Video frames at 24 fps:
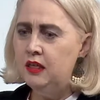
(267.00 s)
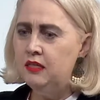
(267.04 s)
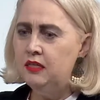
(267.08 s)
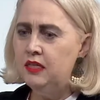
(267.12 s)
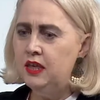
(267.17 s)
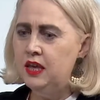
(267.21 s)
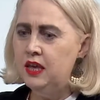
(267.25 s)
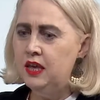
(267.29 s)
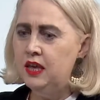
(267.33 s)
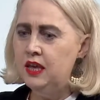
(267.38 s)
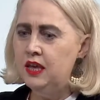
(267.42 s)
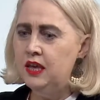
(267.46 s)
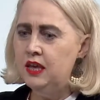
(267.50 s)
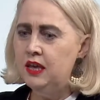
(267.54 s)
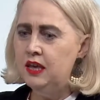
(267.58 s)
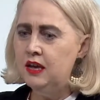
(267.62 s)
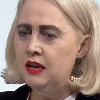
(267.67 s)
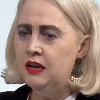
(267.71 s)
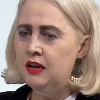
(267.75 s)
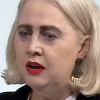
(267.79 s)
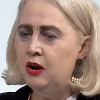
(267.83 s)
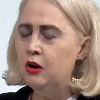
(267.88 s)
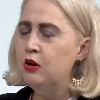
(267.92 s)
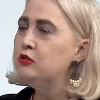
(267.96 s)
the
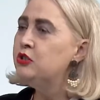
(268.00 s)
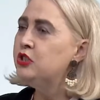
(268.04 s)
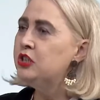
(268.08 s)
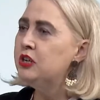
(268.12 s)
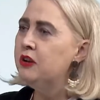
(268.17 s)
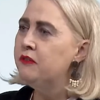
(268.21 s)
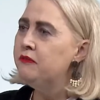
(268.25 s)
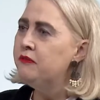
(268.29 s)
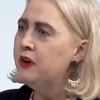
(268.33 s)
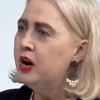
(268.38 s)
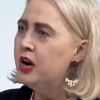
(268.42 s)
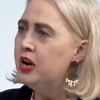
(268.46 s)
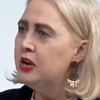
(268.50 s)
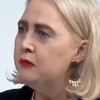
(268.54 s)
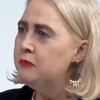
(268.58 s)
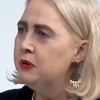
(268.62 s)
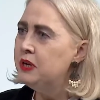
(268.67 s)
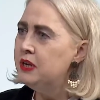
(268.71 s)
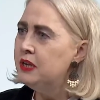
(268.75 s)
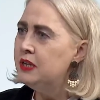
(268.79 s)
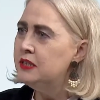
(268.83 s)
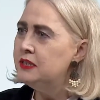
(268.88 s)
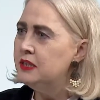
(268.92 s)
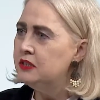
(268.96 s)
ocean
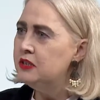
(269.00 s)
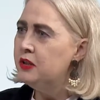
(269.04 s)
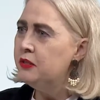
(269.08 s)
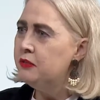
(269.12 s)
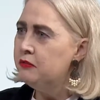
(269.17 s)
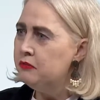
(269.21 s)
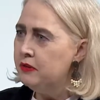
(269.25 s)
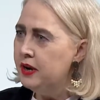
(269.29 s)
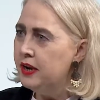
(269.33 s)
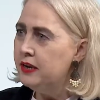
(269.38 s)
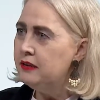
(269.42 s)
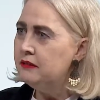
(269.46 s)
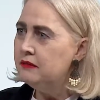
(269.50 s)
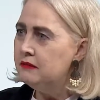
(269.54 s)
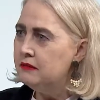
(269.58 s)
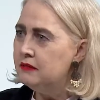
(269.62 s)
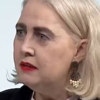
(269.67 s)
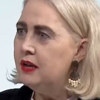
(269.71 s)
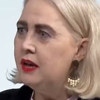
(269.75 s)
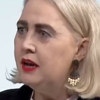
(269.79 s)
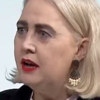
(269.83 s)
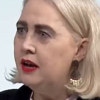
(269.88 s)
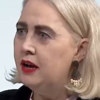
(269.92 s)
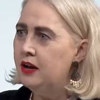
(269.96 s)
environment is under threat.
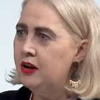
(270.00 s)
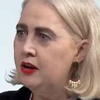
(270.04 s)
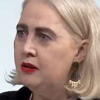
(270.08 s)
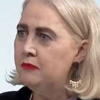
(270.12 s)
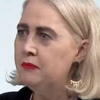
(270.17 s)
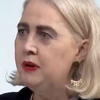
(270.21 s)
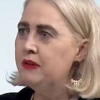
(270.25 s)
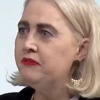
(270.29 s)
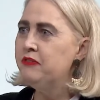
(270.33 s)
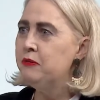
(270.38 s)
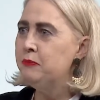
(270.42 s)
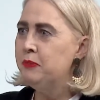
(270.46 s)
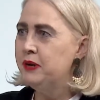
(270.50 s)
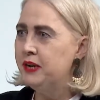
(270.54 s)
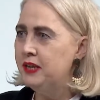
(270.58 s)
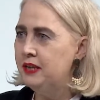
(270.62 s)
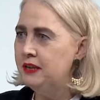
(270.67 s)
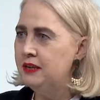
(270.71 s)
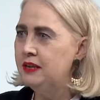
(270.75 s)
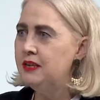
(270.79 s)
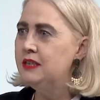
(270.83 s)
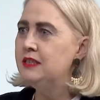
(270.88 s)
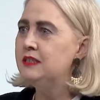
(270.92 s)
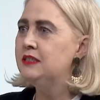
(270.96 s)
Right.
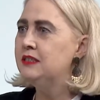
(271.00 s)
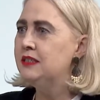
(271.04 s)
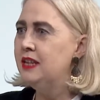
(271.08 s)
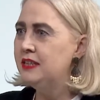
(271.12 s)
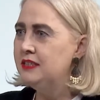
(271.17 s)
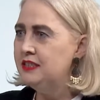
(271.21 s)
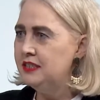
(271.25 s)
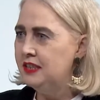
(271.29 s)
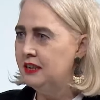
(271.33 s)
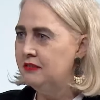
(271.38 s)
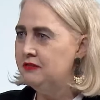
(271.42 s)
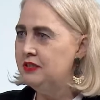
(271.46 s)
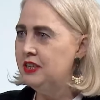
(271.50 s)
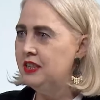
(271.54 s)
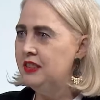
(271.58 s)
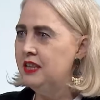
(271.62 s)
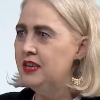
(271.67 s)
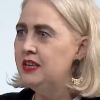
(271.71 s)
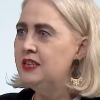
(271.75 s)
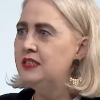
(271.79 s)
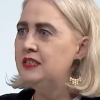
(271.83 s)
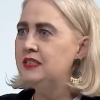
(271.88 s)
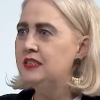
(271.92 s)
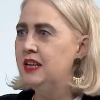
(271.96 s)
Everybody is sensitive to
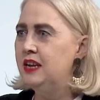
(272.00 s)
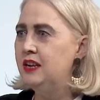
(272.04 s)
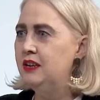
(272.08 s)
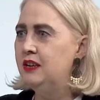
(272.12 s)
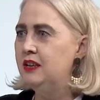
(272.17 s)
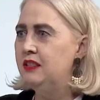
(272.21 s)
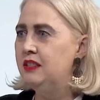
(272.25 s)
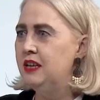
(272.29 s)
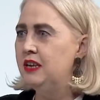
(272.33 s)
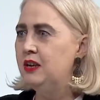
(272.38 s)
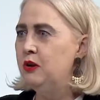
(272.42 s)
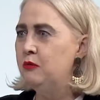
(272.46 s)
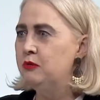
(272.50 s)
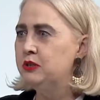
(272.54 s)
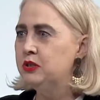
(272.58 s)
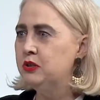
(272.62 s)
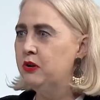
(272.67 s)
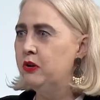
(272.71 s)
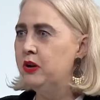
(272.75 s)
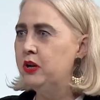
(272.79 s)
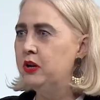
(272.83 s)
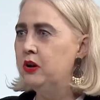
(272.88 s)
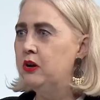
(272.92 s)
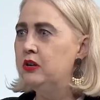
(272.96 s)
this, and they know what's
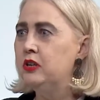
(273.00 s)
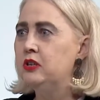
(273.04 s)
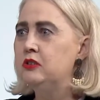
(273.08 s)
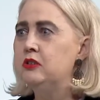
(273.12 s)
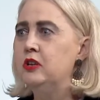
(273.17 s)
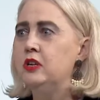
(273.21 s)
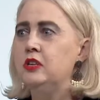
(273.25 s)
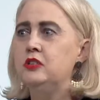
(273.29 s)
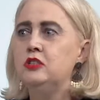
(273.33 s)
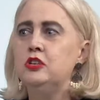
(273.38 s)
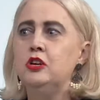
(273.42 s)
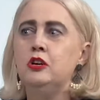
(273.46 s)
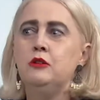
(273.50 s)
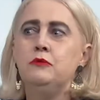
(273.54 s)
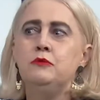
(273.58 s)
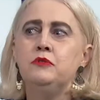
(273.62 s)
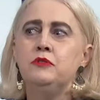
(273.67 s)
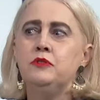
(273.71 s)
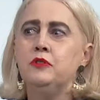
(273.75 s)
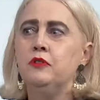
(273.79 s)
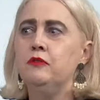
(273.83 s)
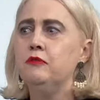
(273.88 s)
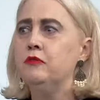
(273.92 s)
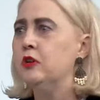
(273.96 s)
going on in
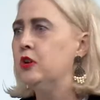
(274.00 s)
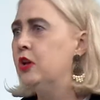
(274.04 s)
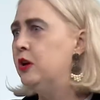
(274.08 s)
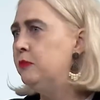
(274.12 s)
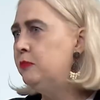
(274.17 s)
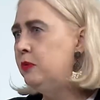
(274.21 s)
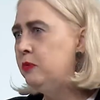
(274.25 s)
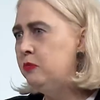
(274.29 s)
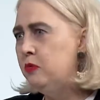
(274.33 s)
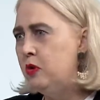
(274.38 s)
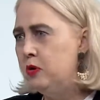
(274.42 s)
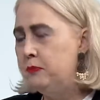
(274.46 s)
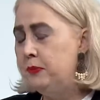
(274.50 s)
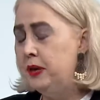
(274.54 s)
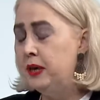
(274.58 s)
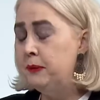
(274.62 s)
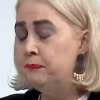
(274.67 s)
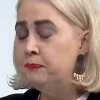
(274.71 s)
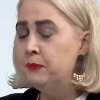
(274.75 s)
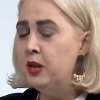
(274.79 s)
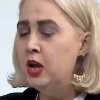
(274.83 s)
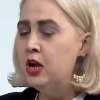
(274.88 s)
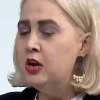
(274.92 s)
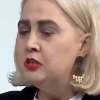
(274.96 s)
terms of global warming.
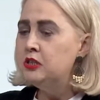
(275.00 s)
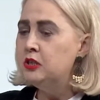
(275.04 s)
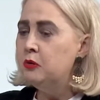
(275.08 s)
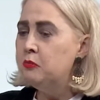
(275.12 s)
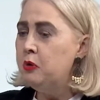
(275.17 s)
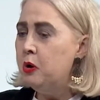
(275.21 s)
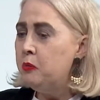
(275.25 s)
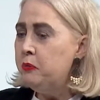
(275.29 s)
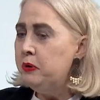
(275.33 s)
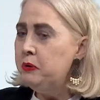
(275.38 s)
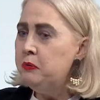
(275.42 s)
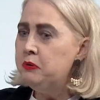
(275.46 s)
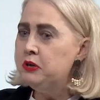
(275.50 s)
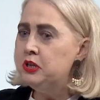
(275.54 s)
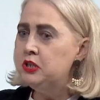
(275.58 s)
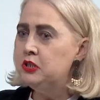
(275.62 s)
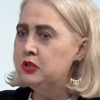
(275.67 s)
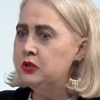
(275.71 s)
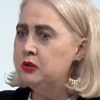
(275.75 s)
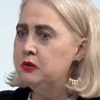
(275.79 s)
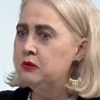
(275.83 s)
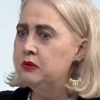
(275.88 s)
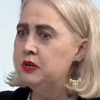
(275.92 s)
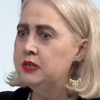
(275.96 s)
Right. So what we want to
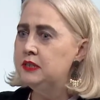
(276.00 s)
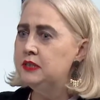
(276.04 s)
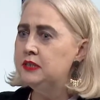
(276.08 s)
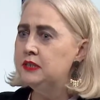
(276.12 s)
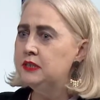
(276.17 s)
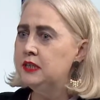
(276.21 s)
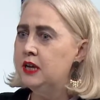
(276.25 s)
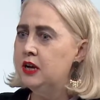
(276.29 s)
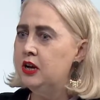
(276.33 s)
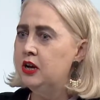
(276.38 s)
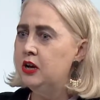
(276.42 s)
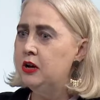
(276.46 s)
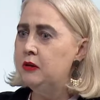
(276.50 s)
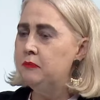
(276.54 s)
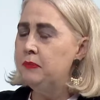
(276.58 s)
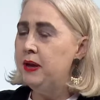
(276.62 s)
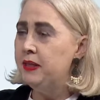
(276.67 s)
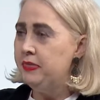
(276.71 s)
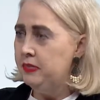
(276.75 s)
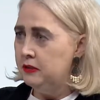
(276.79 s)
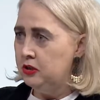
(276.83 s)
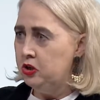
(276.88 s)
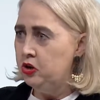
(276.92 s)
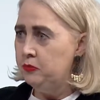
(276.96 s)
do is,
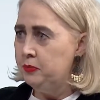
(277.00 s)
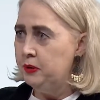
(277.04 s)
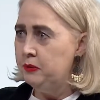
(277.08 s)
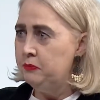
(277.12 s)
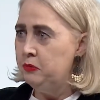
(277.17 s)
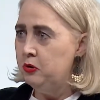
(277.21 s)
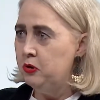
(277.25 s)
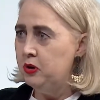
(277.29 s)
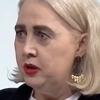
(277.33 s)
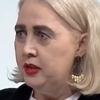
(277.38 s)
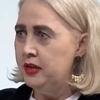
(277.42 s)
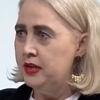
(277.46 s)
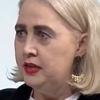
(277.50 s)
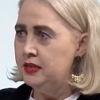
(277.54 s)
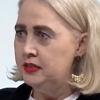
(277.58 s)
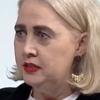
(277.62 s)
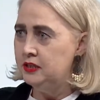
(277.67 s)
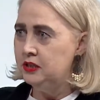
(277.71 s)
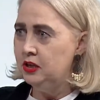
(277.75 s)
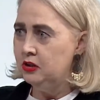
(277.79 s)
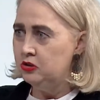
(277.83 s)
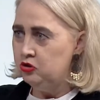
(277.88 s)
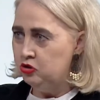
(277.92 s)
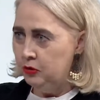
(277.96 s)
at the shopping mall,
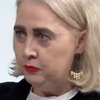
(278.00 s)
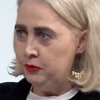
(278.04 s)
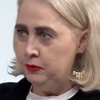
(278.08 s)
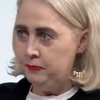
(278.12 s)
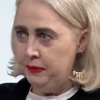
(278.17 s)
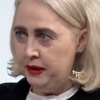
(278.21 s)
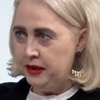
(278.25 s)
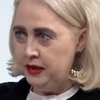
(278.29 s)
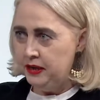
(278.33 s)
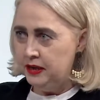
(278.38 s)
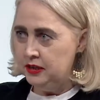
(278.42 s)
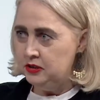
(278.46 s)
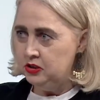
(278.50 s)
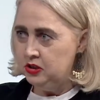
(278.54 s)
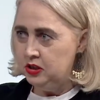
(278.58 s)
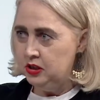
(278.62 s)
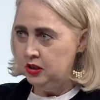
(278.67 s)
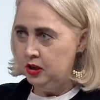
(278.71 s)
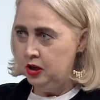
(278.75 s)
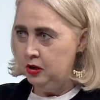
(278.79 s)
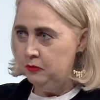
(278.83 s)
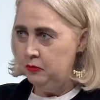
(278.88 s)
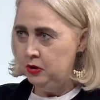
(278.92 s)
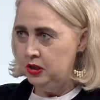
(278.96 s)
is contribute back into the
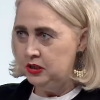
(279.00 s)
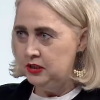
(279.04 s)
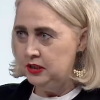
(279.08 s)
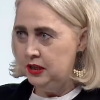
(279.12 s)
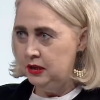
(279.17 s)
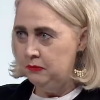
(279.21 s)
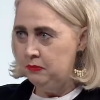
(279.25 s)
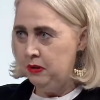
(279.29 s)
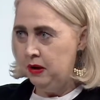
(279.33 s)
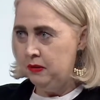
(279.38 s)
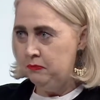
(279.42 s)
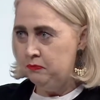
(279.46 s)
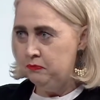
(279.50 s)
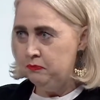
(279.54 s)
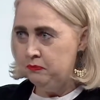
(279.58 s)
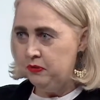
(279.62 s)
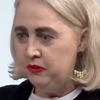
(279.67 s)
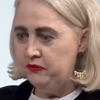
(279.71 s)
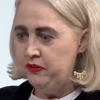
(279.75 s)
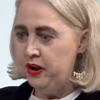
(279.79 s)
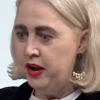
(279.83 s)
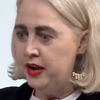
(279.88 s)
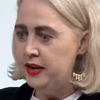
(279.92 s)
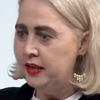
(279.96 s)
community by
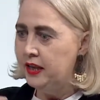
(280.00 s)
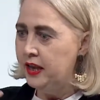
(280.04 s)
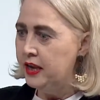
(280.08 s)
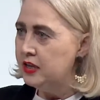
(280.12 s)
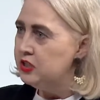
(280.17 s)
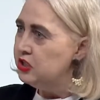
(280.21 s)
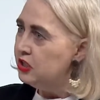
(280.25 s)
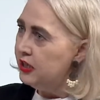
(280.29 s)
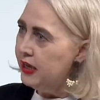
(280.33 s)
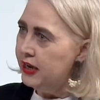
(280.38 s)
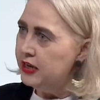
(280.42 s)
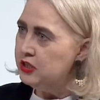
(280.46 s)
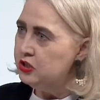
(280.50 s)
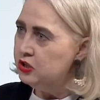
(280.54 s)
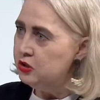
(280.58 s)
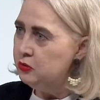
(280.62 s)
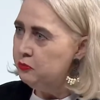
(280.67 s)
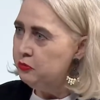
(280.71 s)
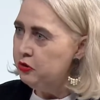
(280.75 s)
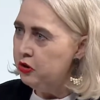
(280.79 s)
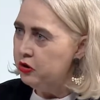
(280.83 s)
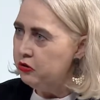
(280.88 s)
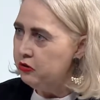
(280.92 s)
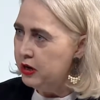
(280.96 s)
providing educational
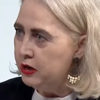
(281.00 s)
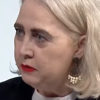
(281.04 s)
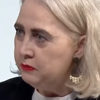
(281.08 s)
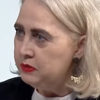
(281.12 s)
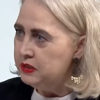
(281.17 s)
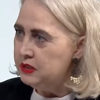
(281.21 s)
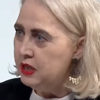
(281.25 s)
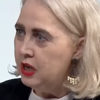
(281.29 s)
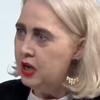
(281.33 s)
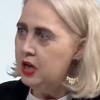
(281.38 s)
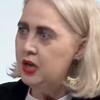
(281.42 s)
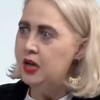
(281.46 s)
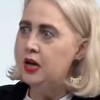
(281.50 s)
programs,